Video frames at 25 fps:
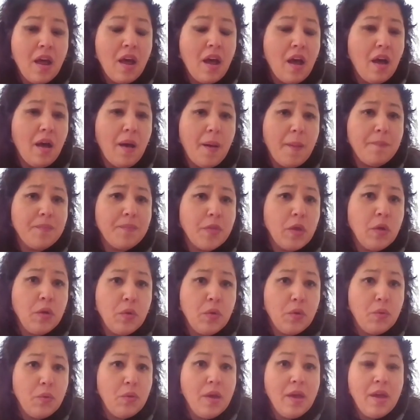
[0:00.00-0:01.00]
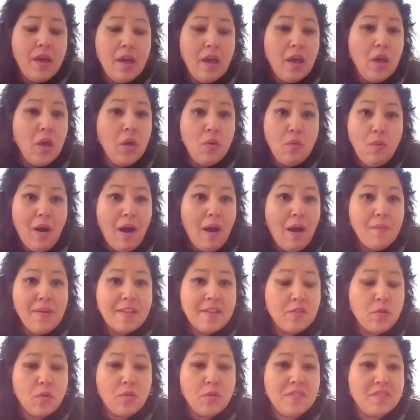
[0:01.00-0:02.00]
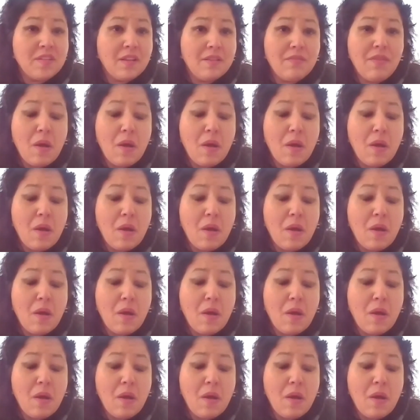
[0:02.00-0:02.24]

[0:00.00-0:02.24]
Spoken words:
who are exhausted.